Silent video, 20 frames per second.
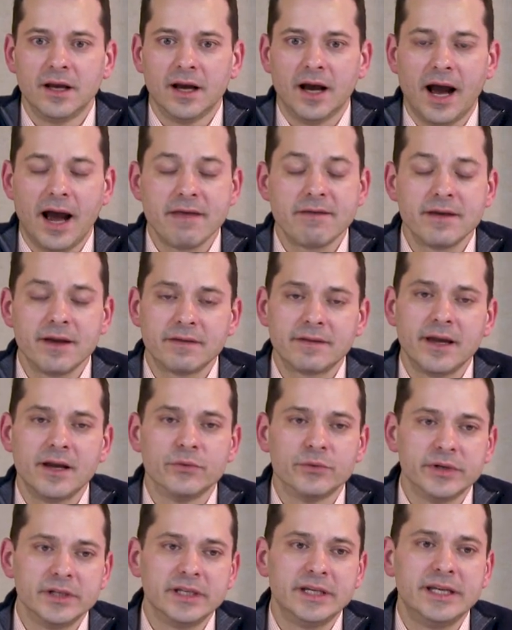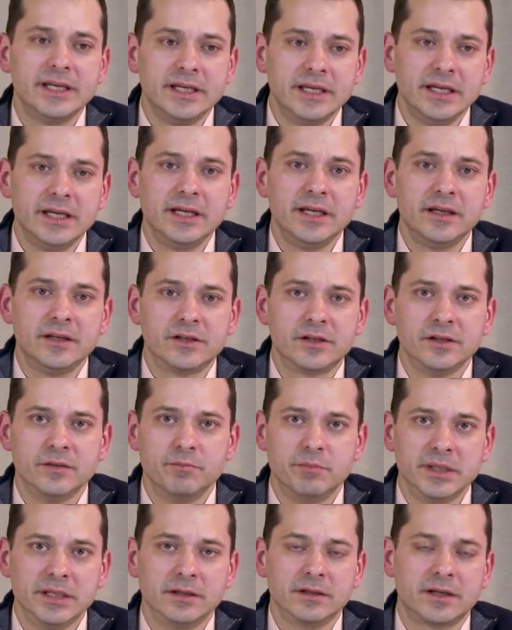I think they really need to
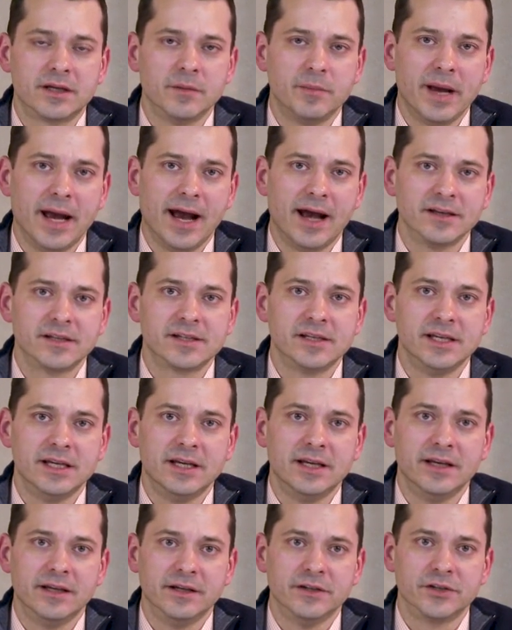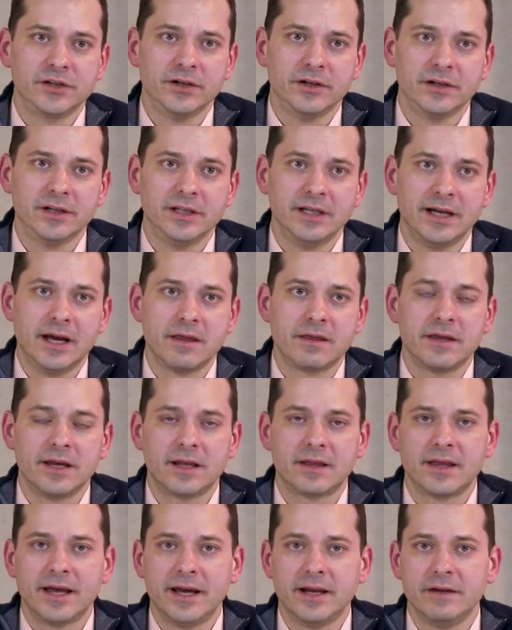build capacity internally. I
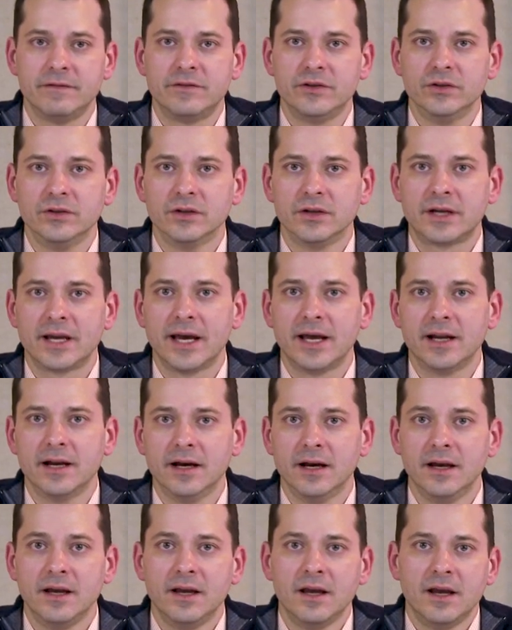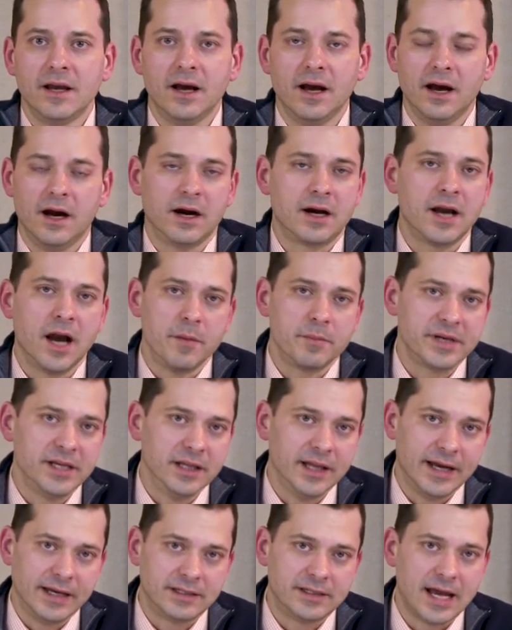think that if you look at a, a company
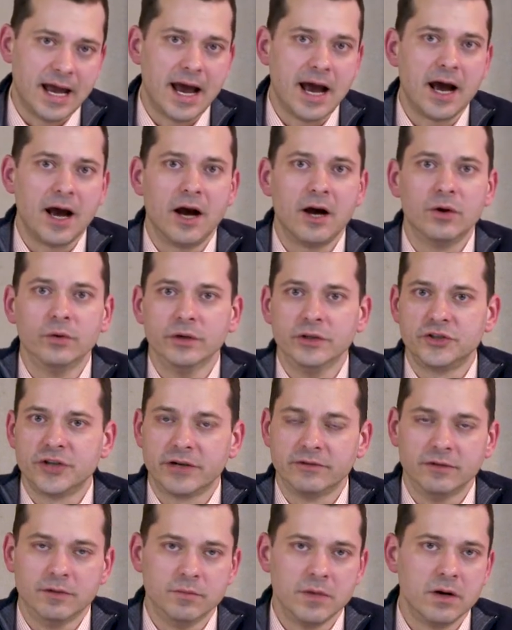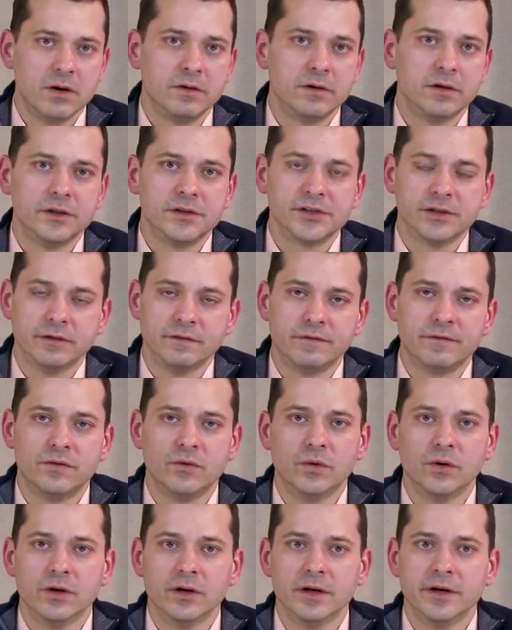like Dow or General Motors or
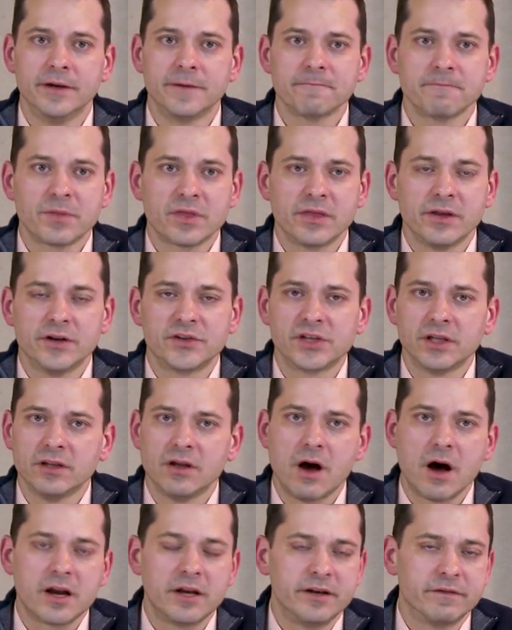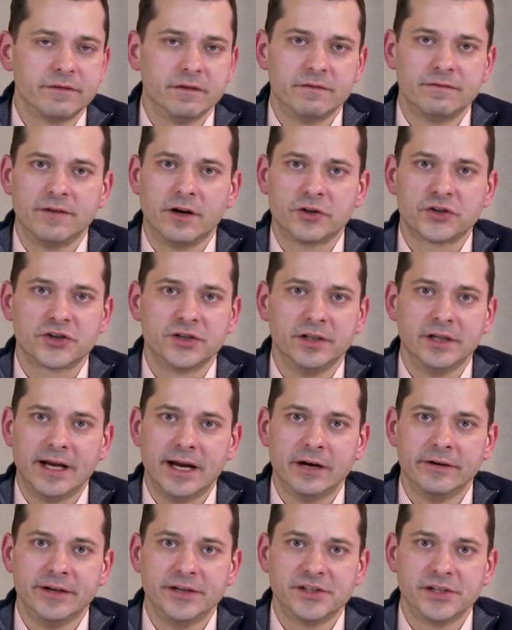Ford, there's a lot of different functional
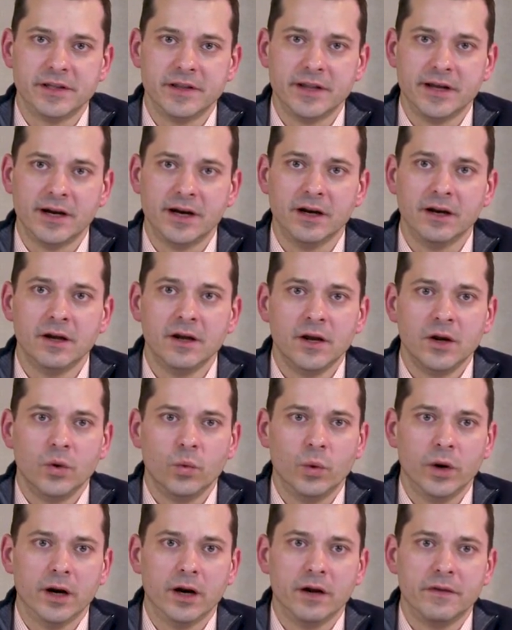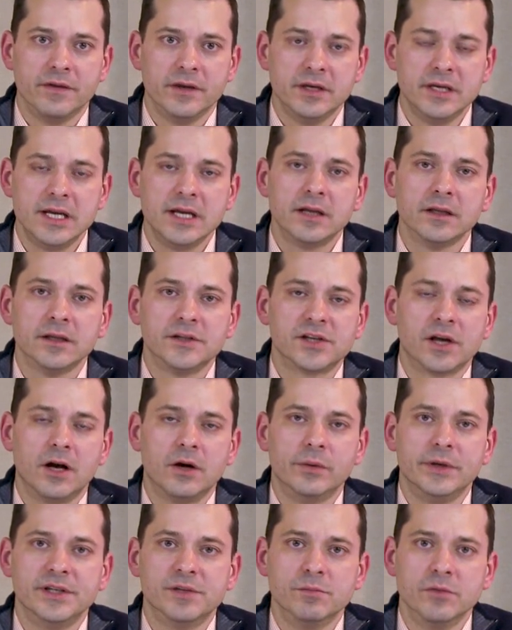areas in there where the needle is
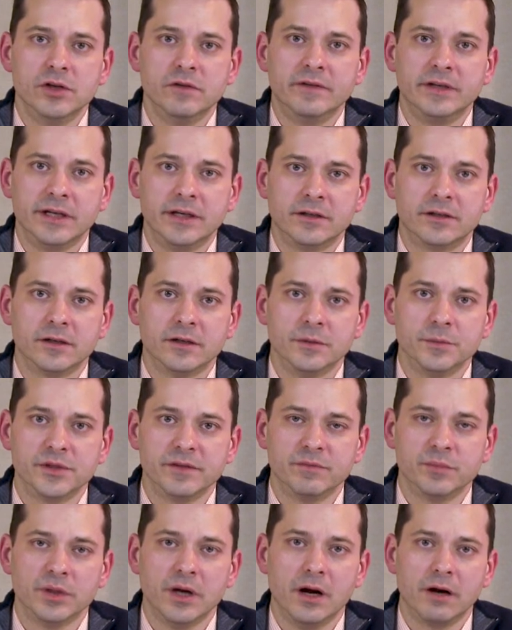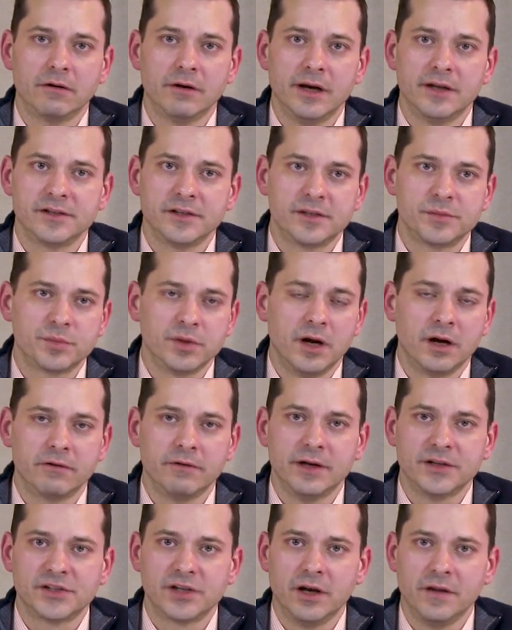always moving in terms of progress. It's
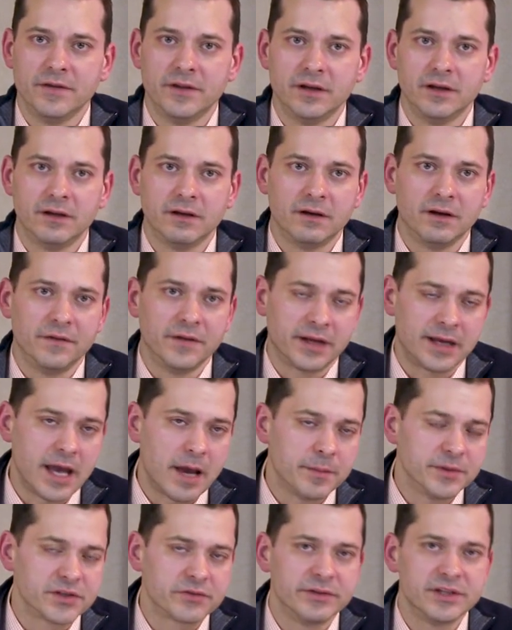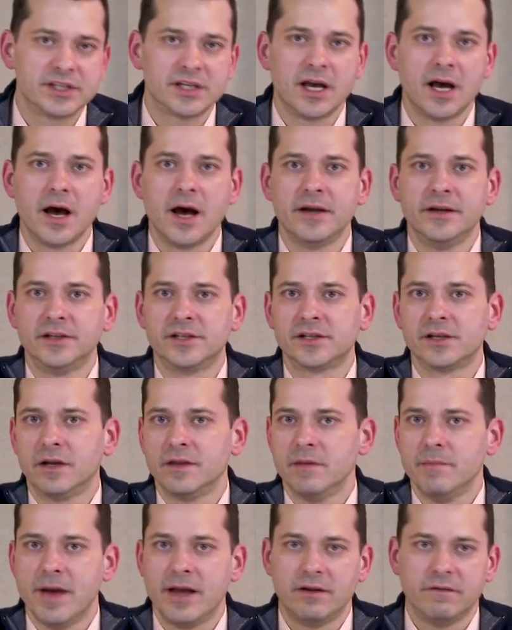progress on the, on the chemistry side, it's on
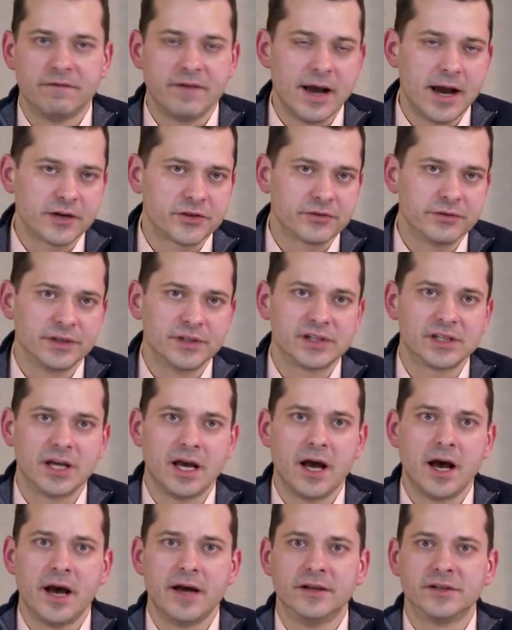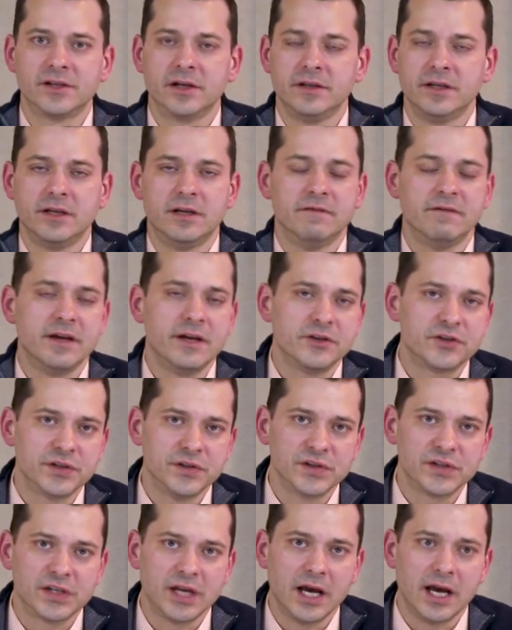the manufacturing side, it's on the
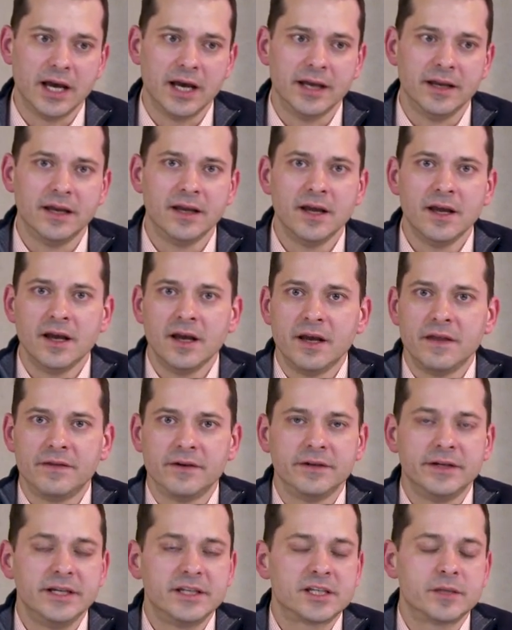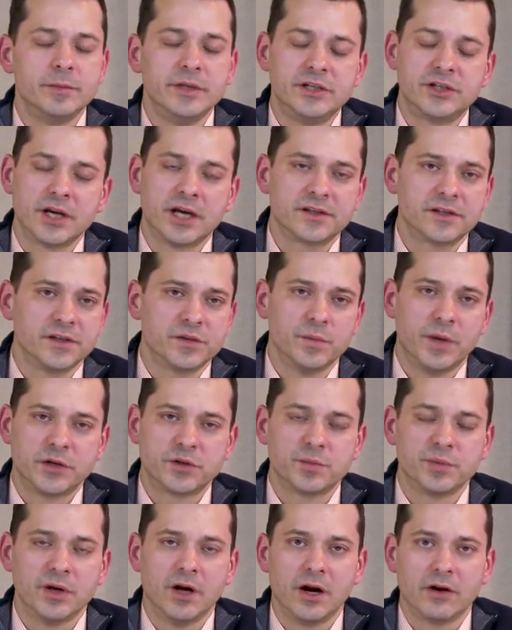innovation side there needs to be just as
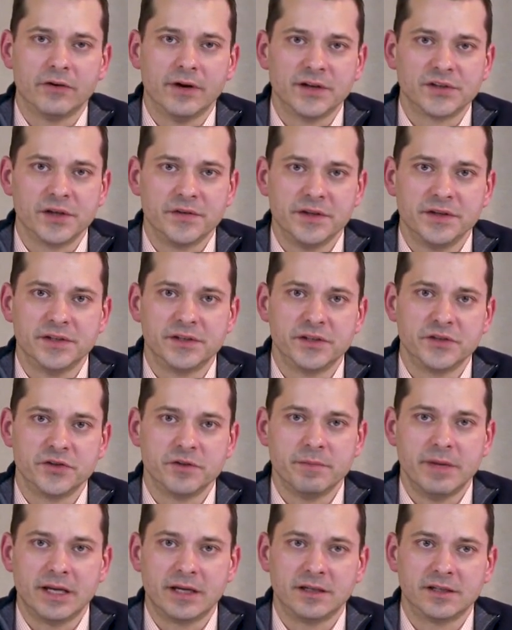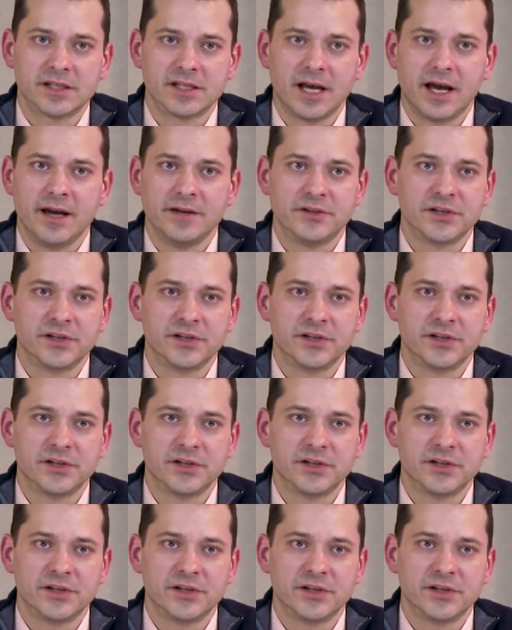much progress on the decision making side.